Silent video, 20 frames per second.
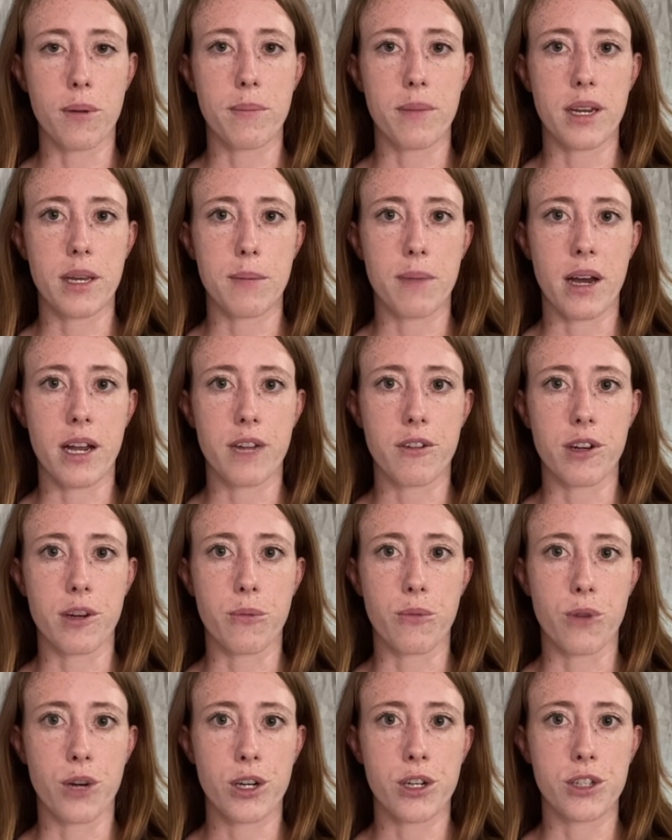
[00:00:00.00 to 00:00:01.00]
many migrant
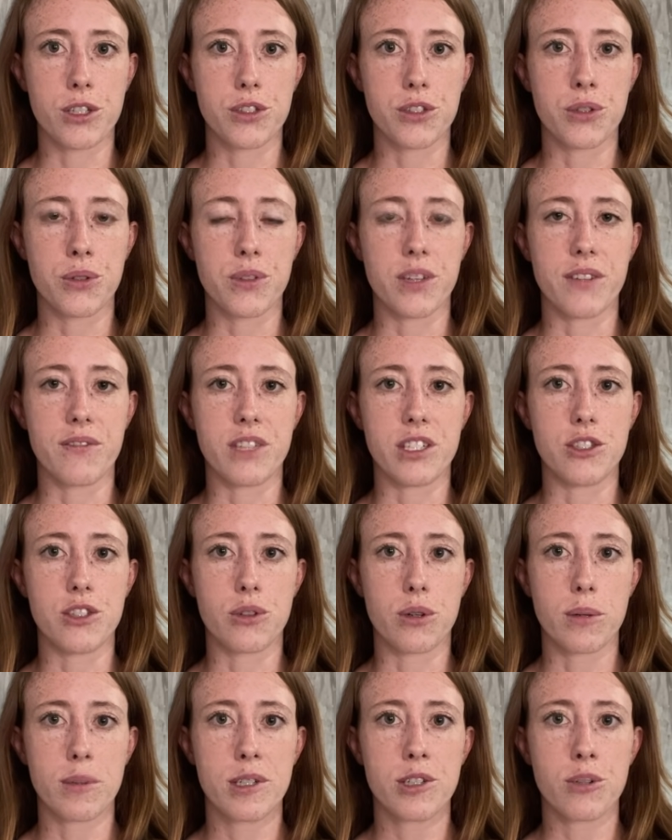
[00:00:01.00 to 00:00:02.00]
workers who live in
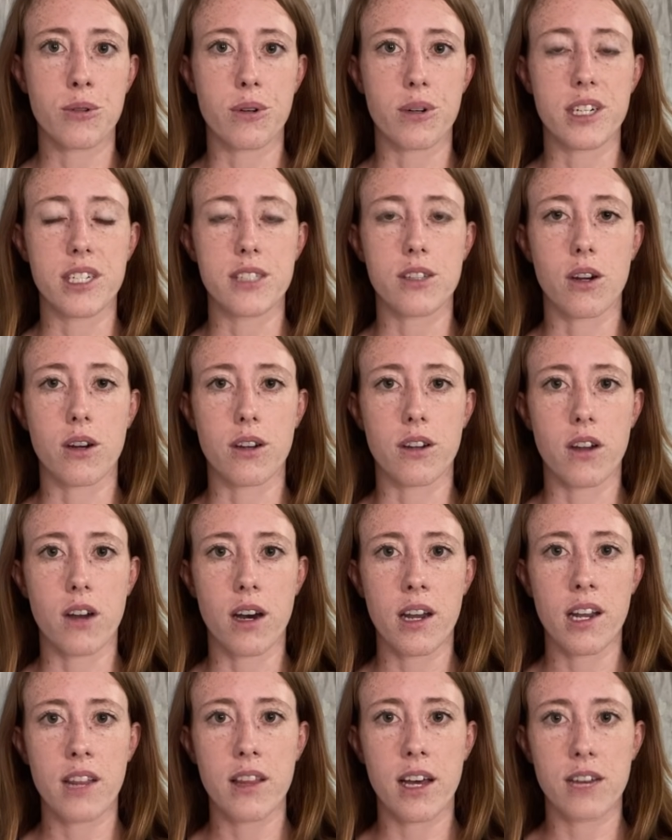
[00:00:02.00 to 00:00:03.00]
dormitories are
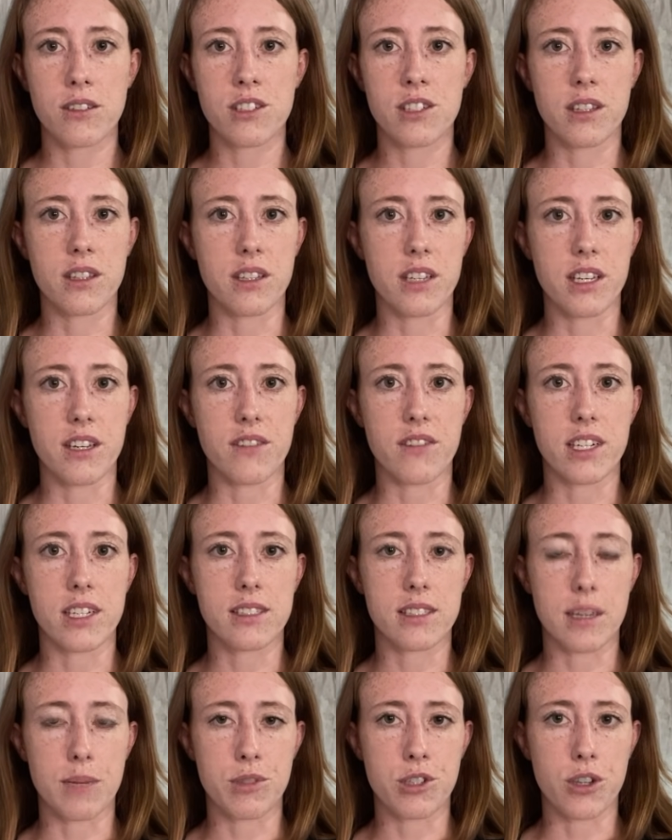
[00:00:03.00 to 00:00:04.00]
not allowed to leave
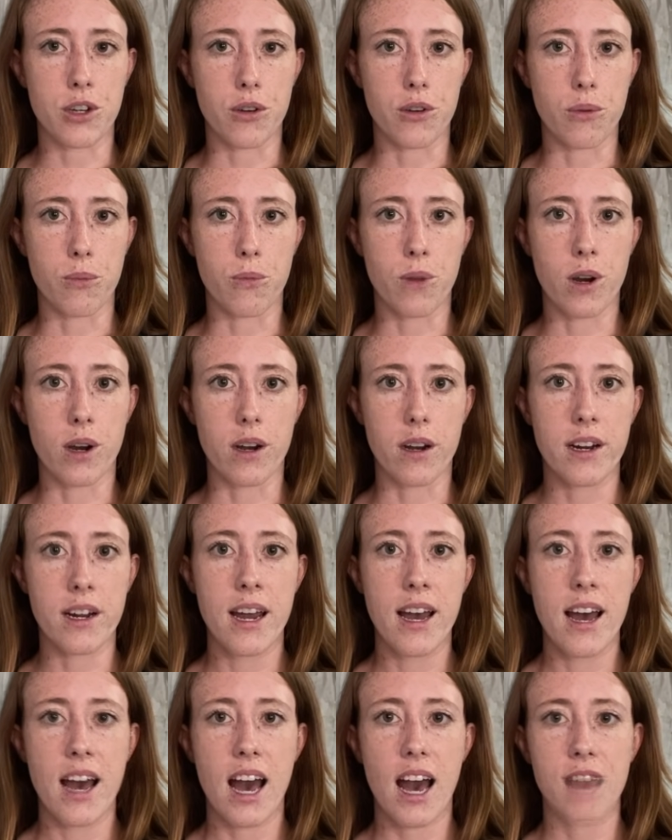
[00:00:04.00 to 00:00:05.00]
except to go to work
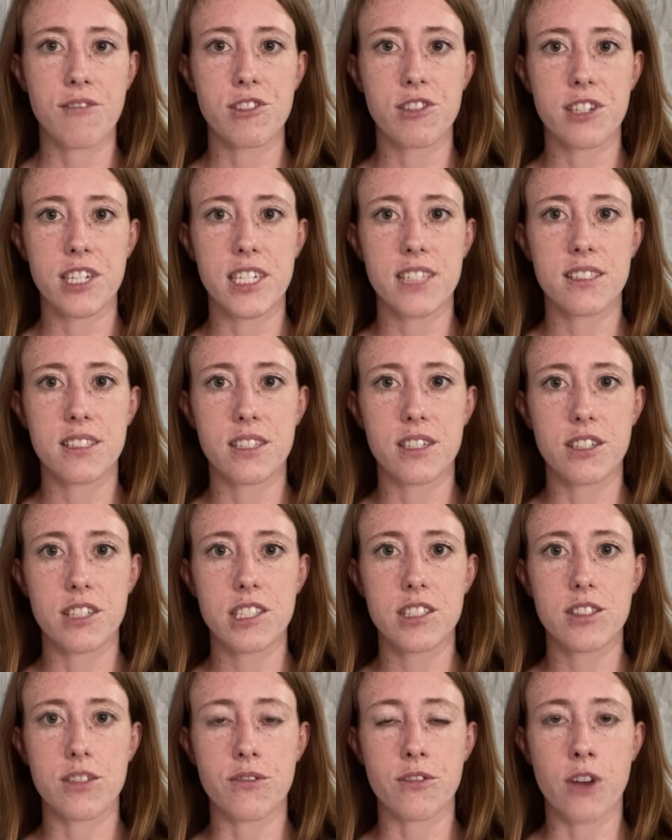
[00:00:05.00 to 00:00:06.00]
after a
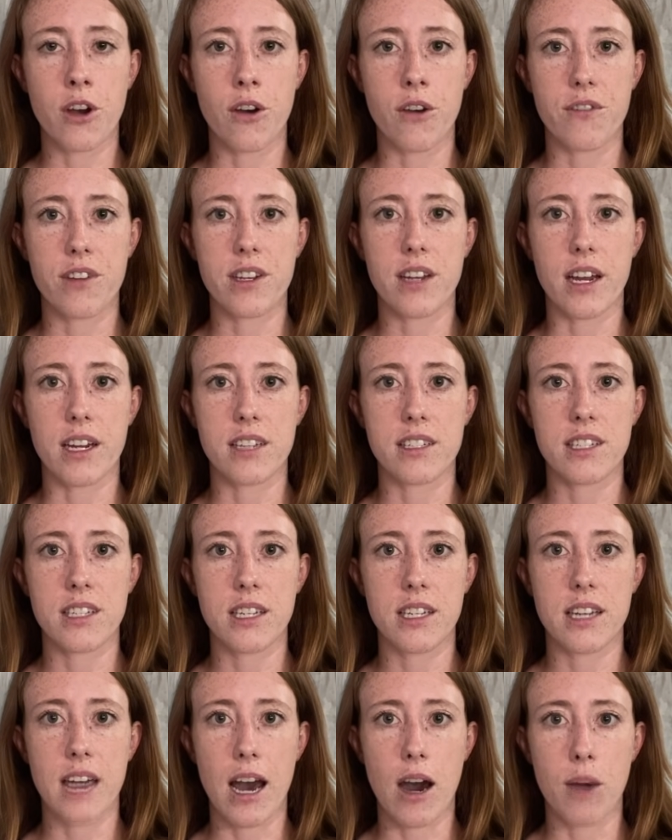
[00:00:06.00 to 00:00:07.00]
series of
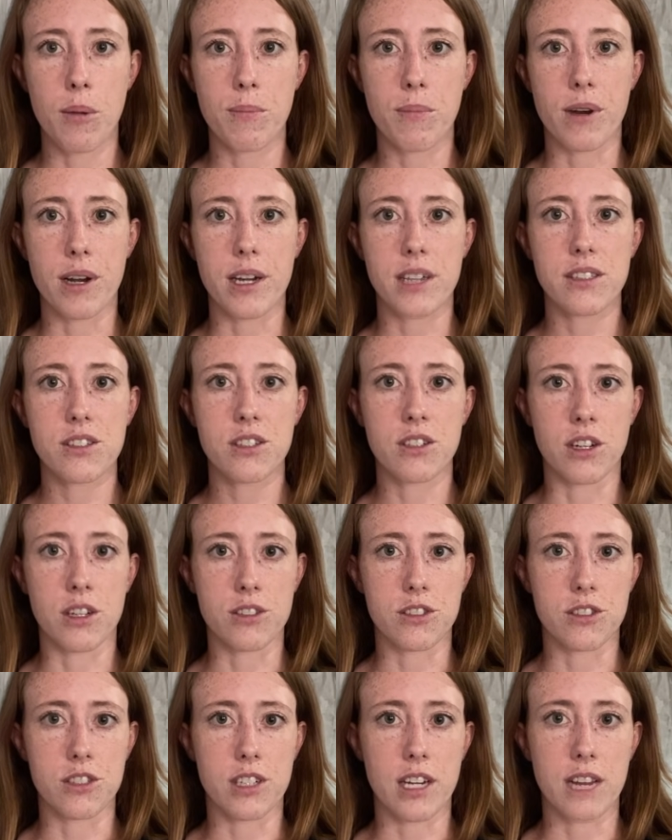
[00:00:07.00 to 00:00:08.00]
COVID-19 outbreaks
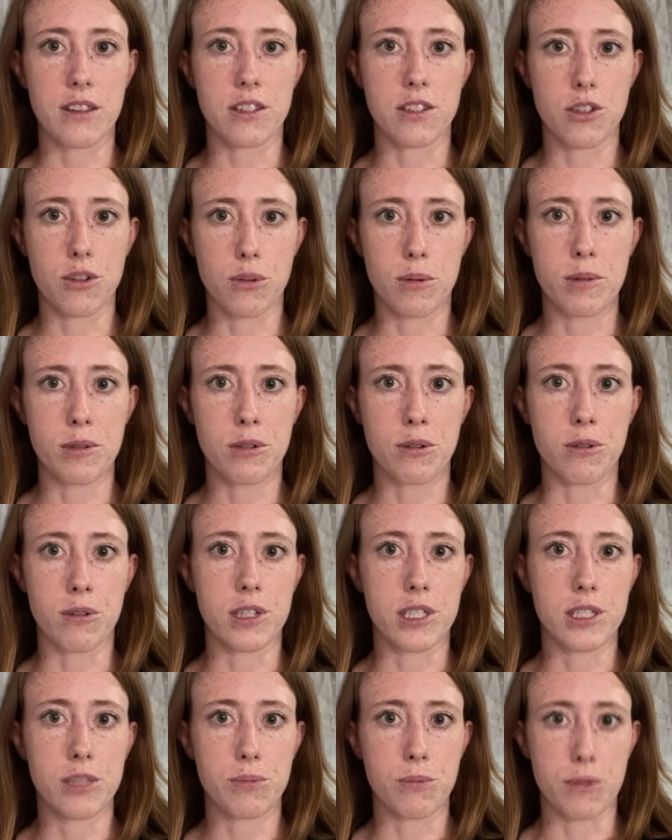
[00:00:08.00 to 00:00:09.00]
clustered at the
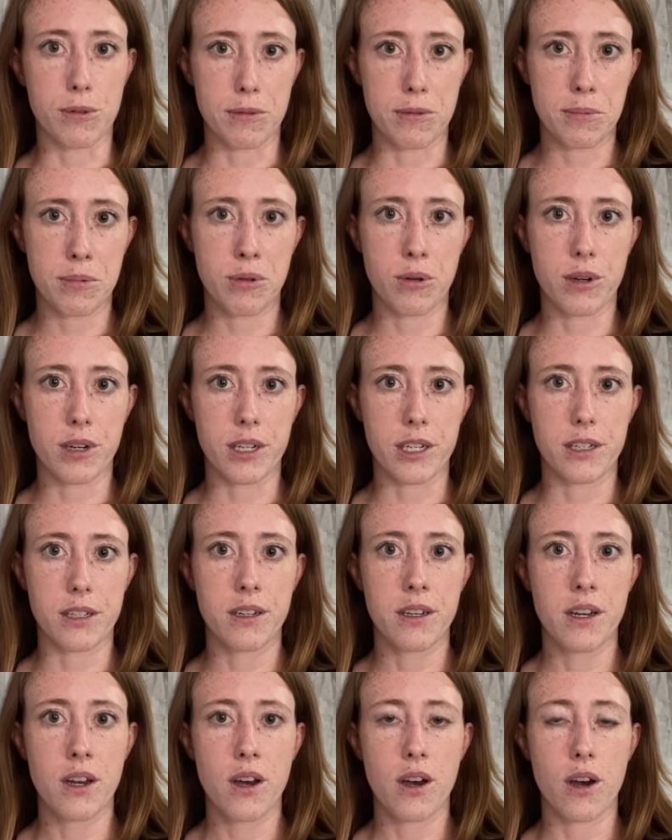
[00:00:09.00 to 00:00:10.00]
dormitories were reported,
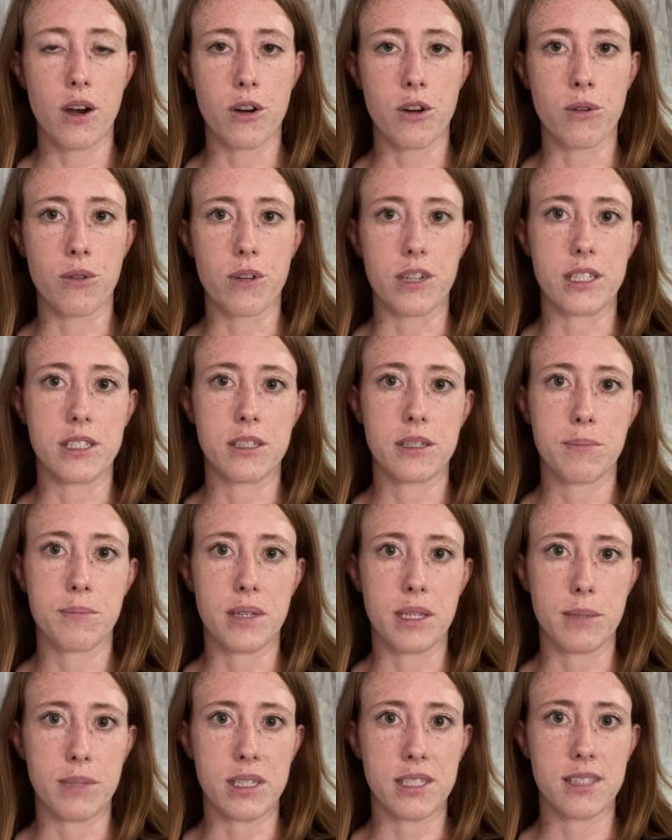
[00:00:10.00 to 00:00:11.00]
according to
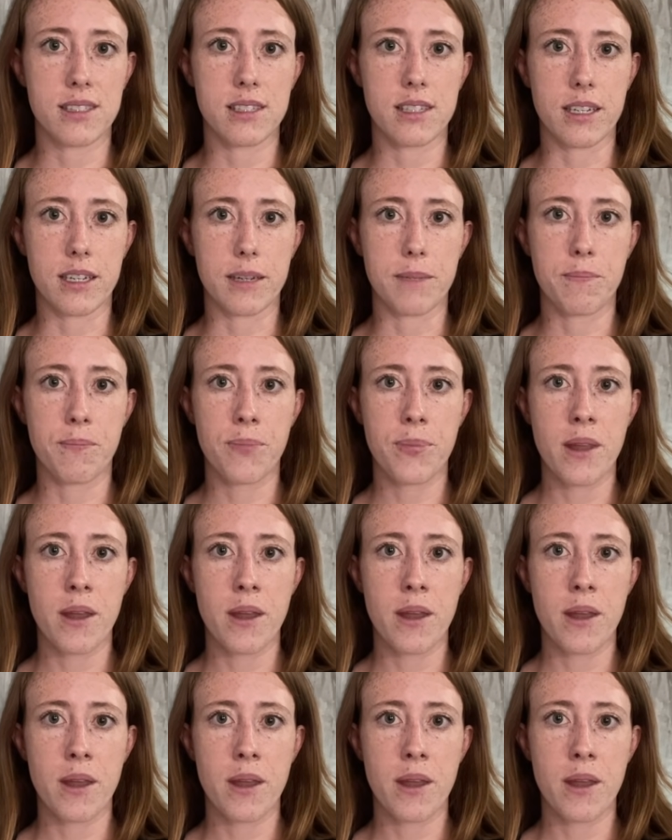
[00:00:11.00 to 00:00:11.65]
BBC.